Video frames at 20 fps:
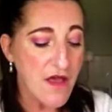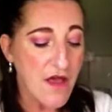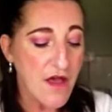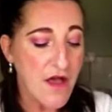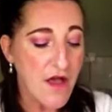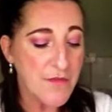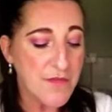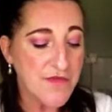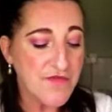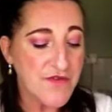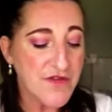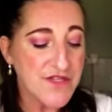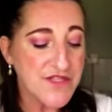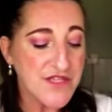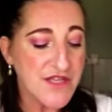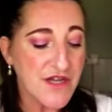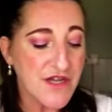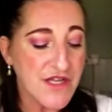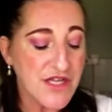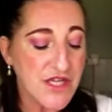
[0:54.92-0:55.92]
The first
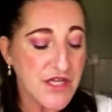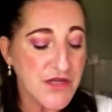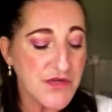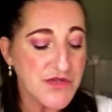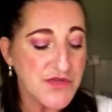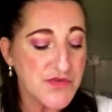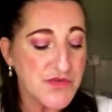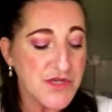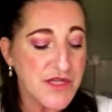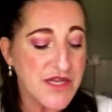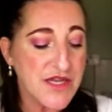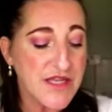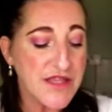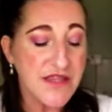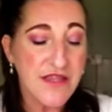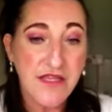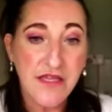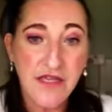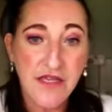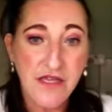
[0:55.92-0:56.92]
thing I use
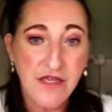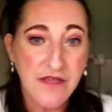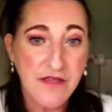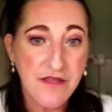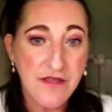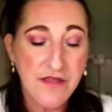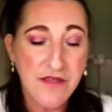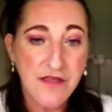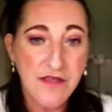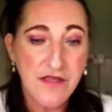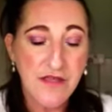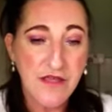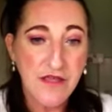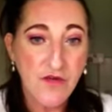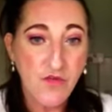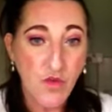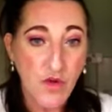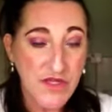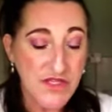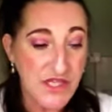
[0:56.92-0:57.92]
in the,
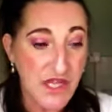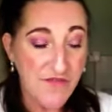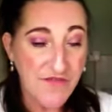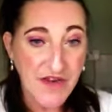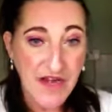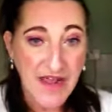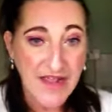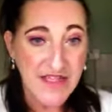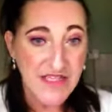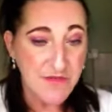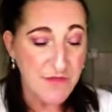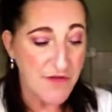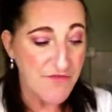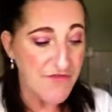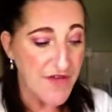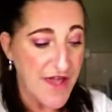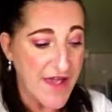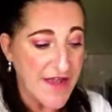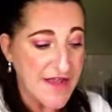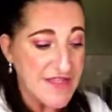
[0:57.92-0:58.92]
once I've cleansed my
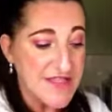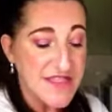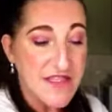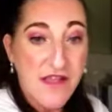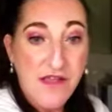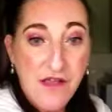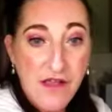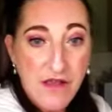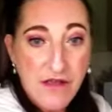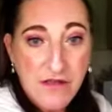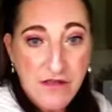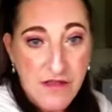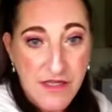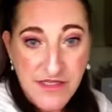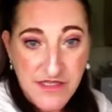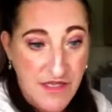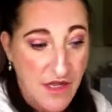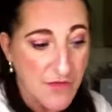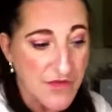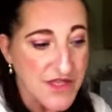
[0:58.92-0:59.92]
face,
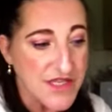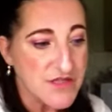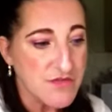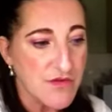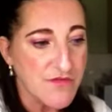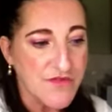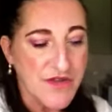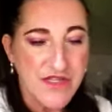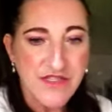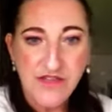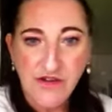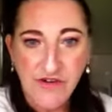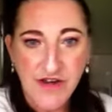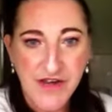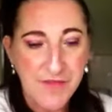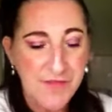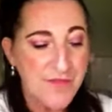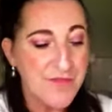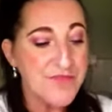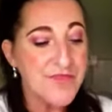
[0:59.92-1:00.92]
let's start with this one first,
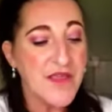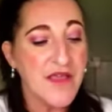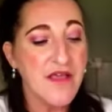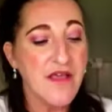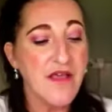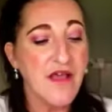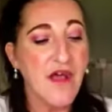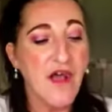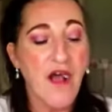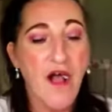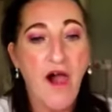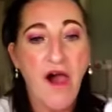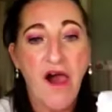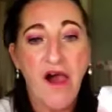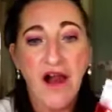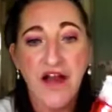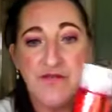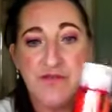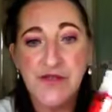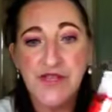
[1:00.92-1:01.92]
sorry.
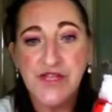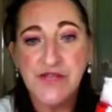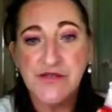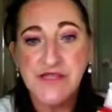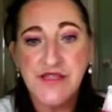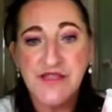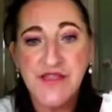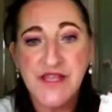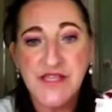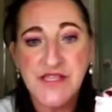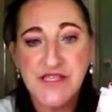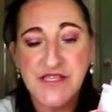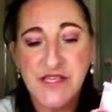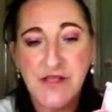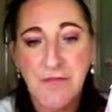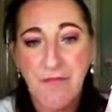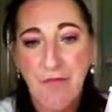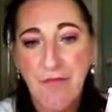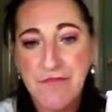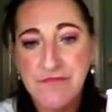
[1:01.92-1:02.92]
I've been using this.